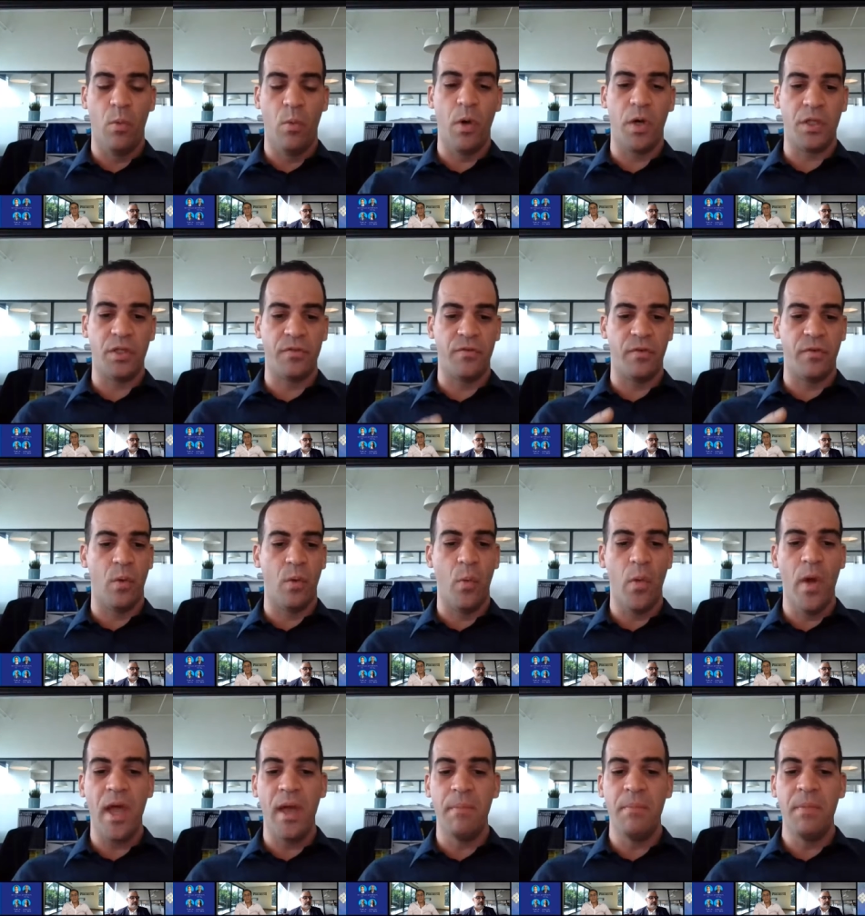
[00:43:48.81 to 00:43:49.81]
It works for
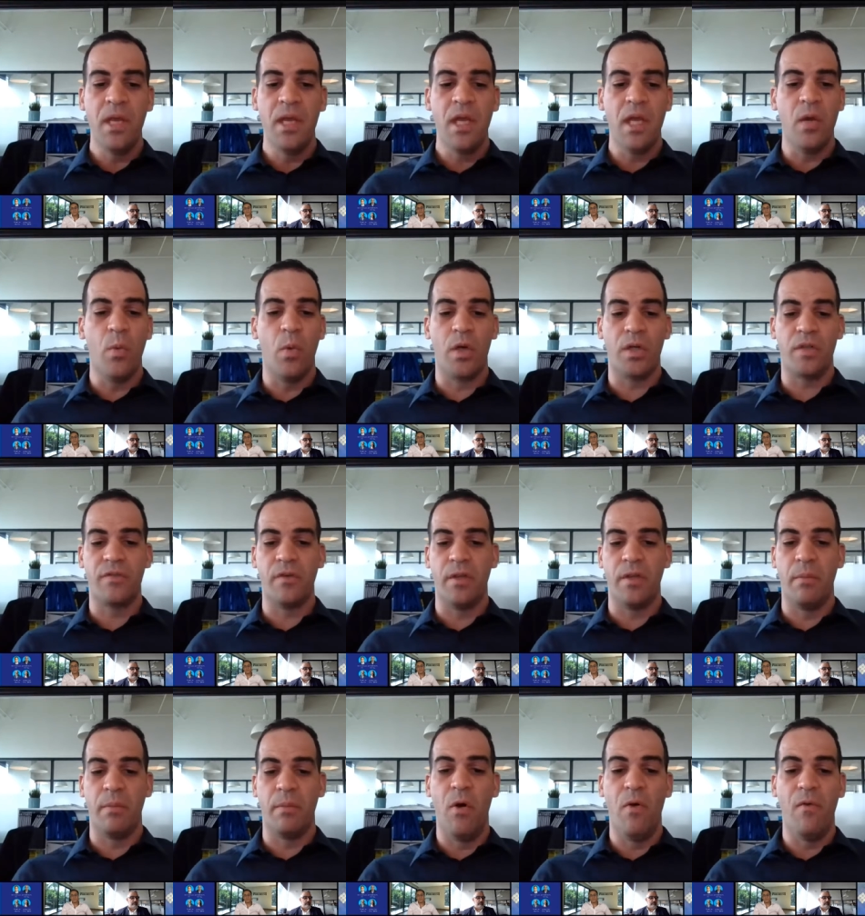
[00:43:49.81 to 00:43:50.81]
the web, it works
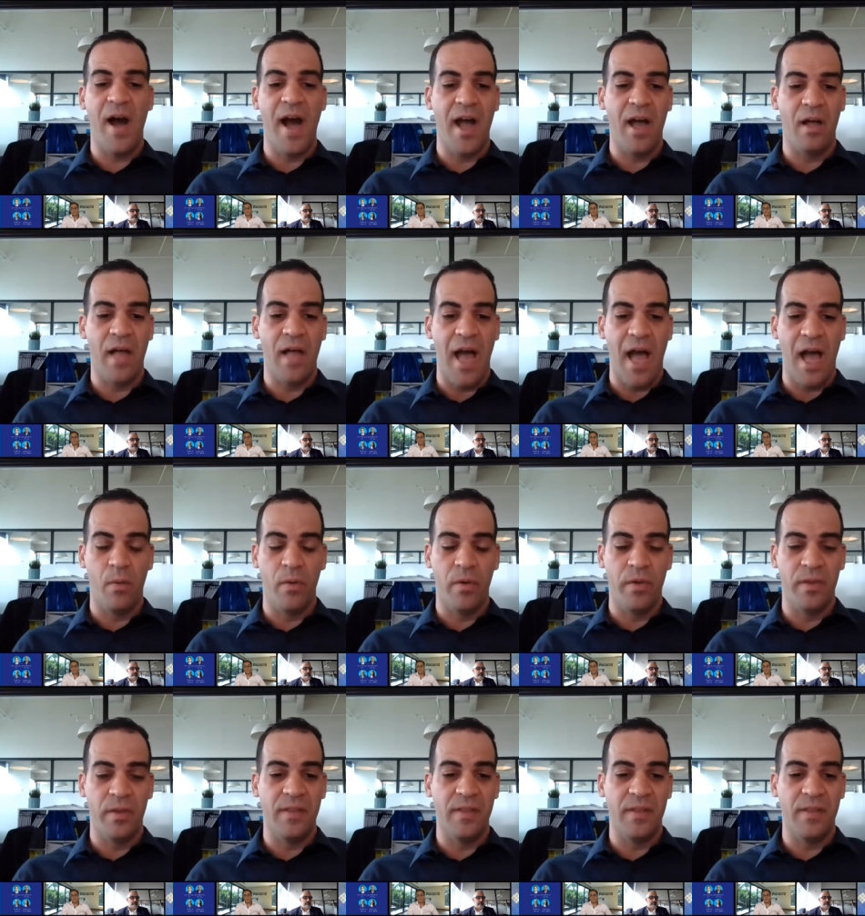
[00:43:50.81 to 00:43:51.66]
for the mobile,